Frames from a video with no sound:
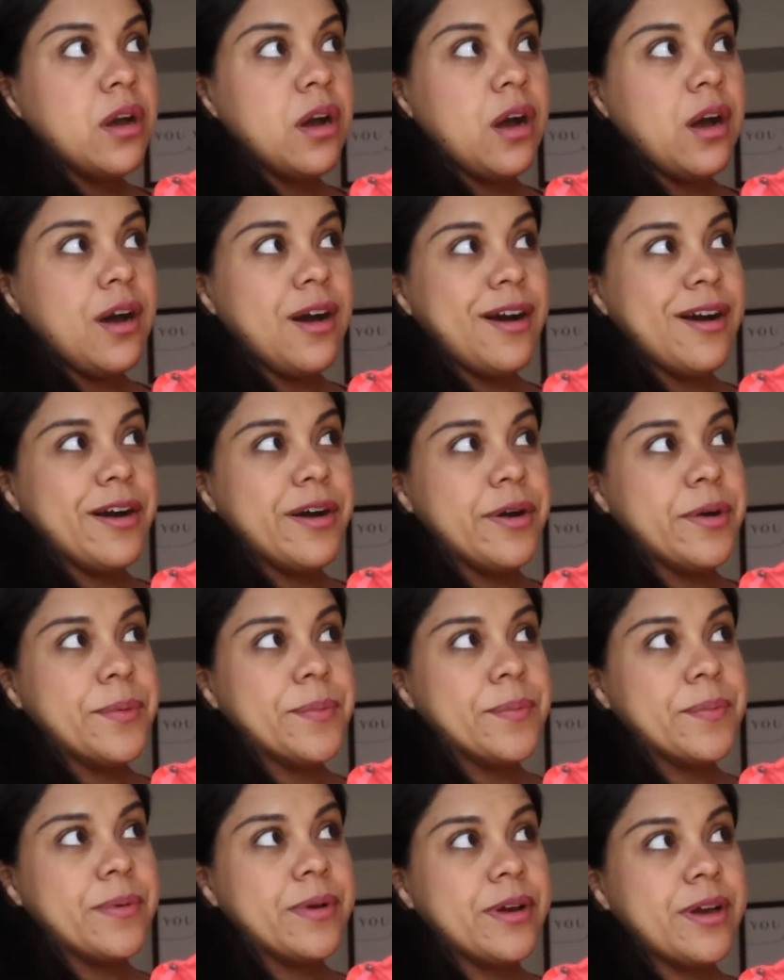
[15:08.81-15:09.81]

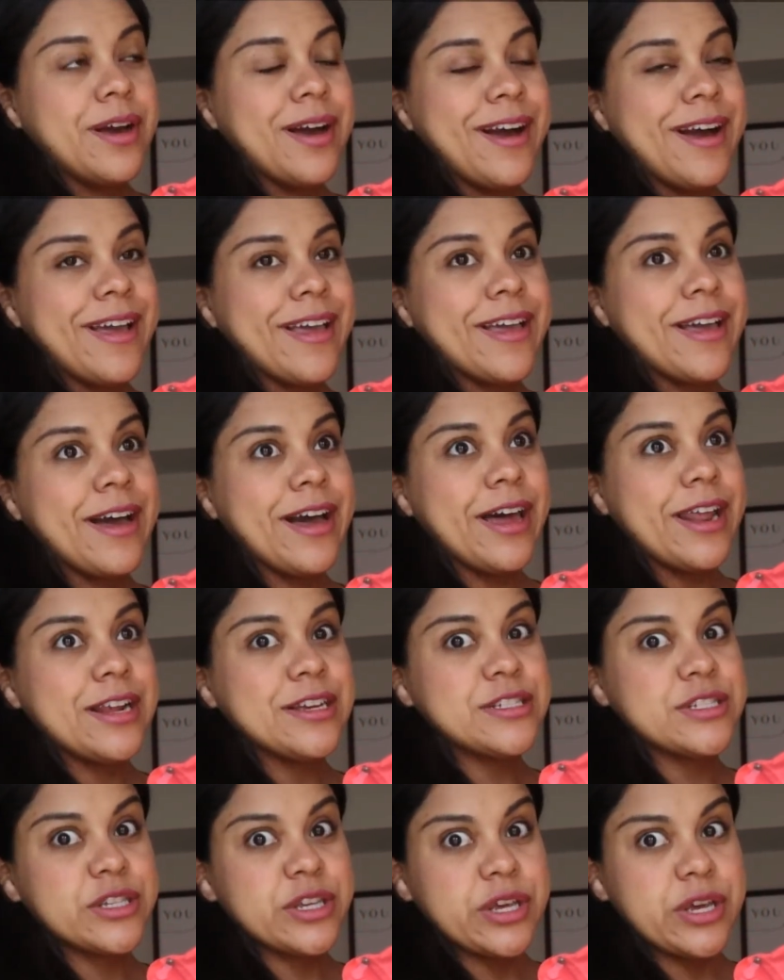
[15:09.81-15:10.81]
I kind of
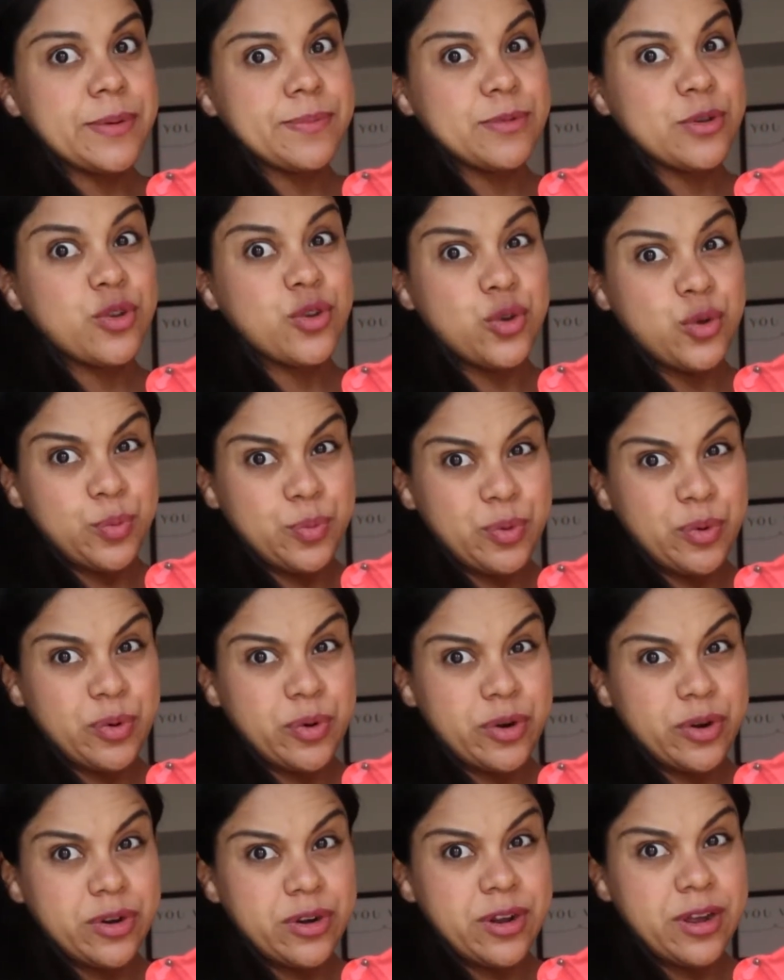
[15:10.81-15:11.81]
skipped
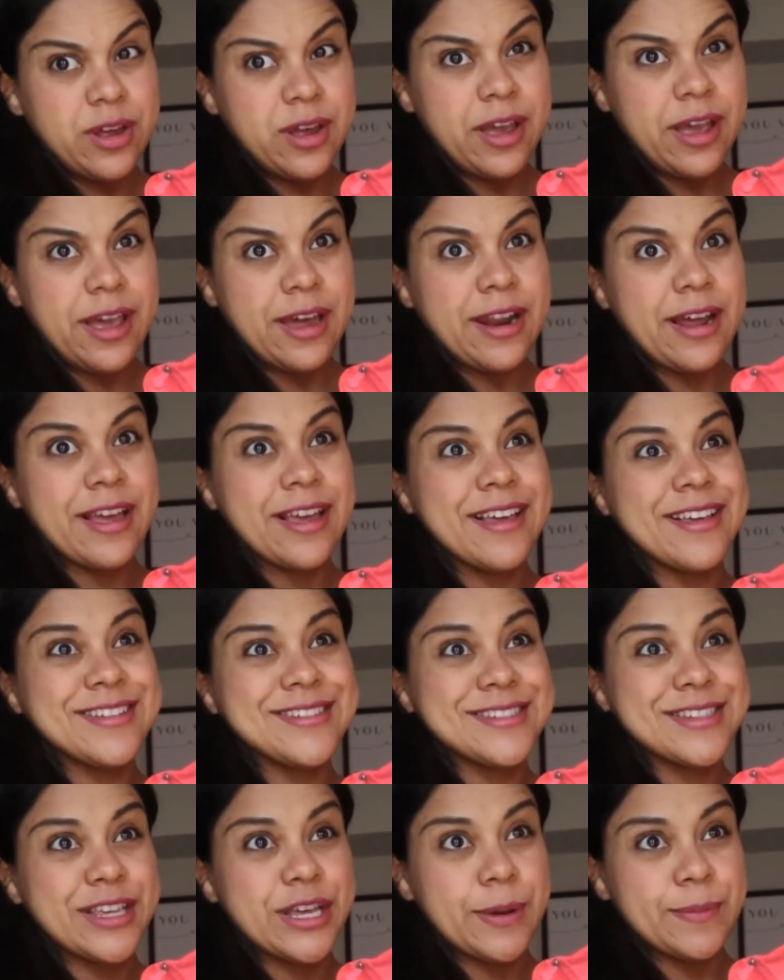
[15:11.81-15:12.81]
newborn and I
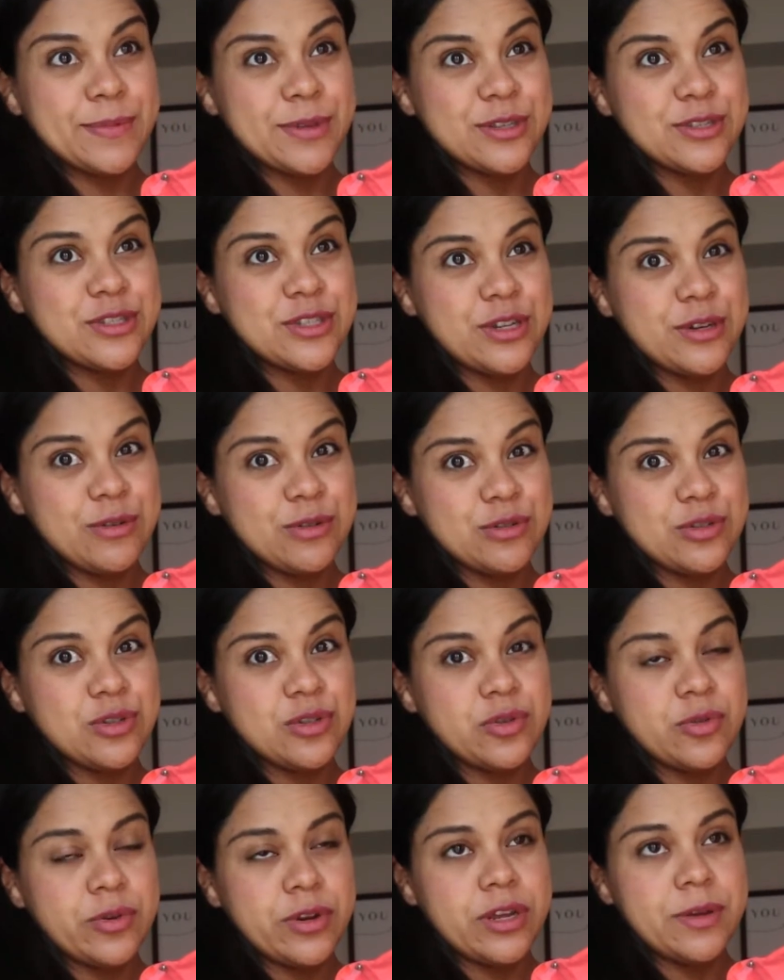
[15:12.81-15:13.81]
skipped 0 to
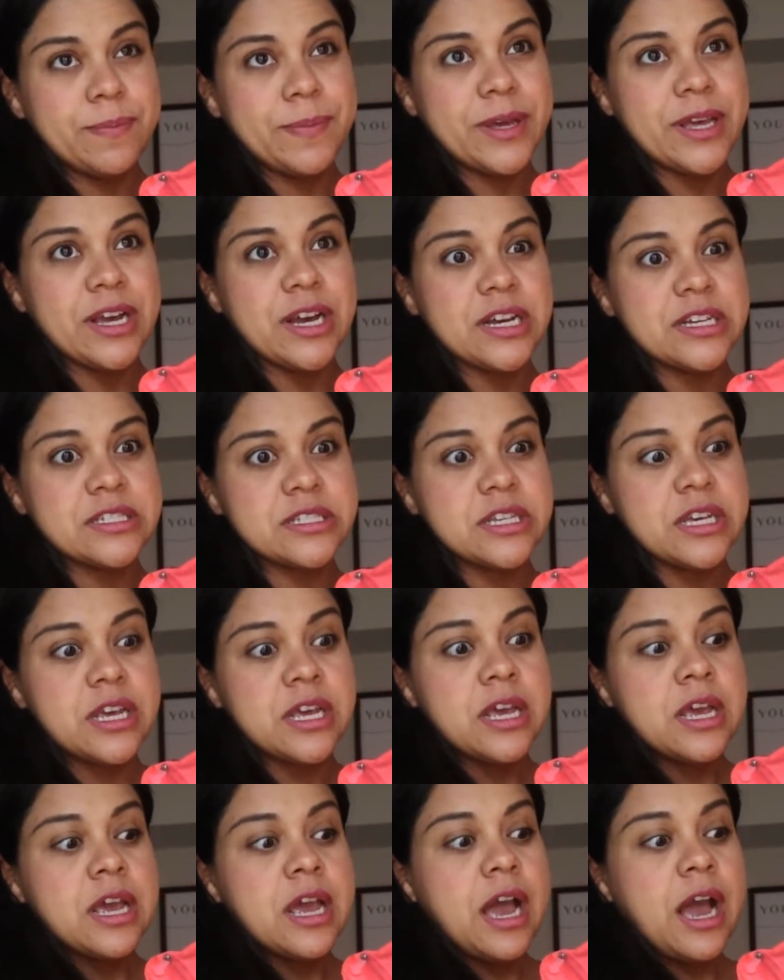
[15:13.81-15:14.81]
3 because
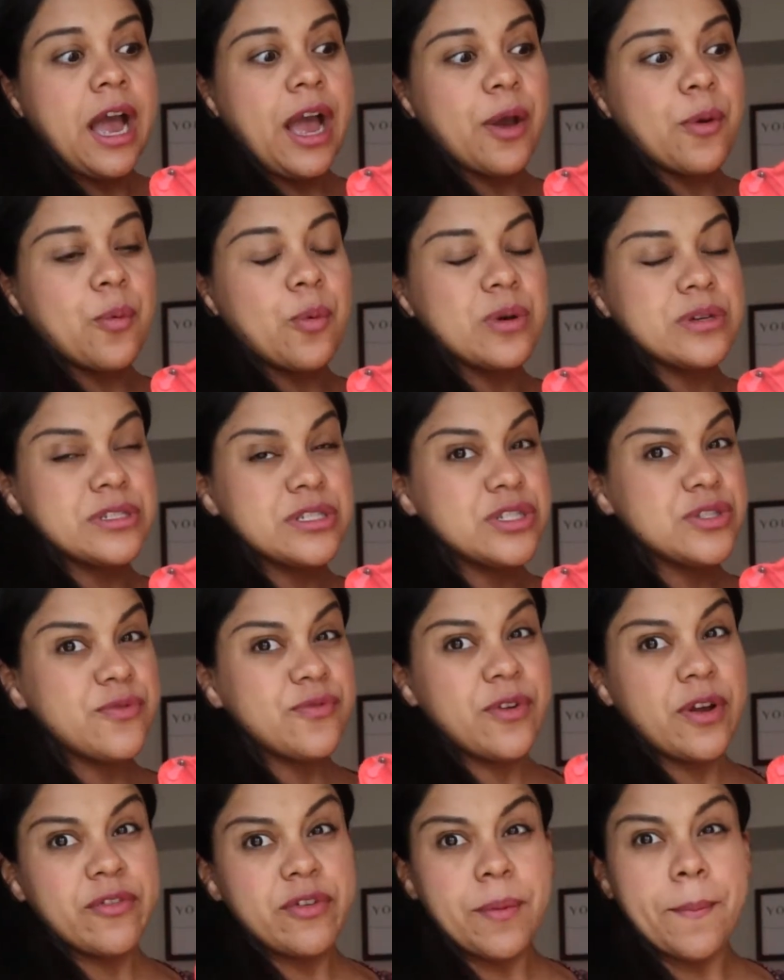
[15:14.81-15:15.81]
I wasn't
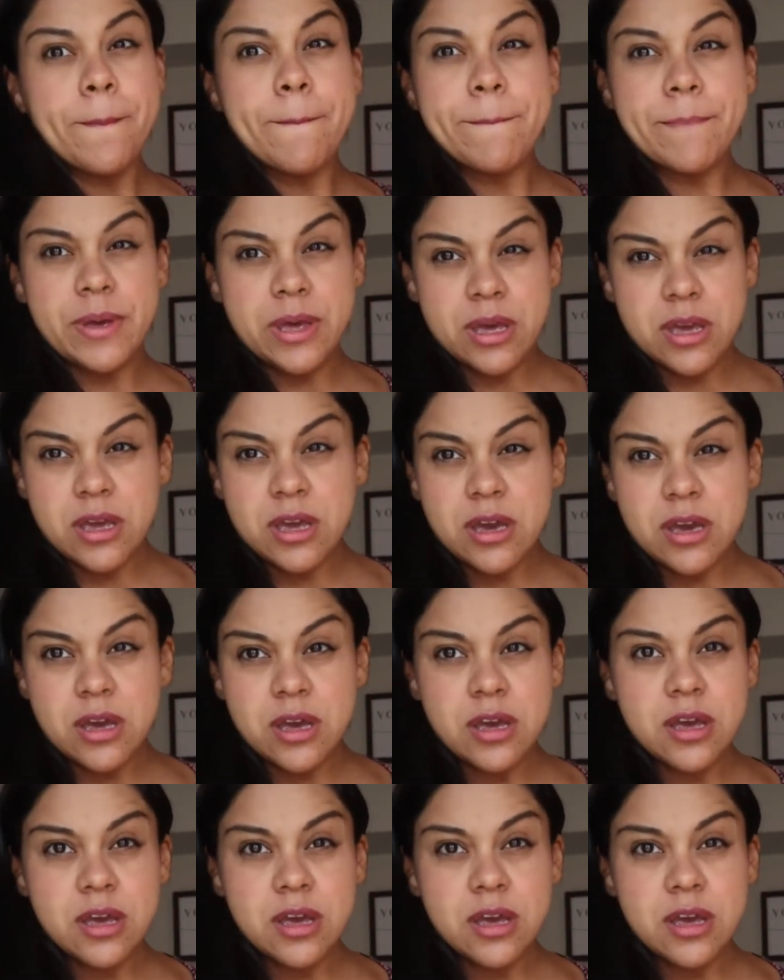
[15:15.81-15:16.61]
very big,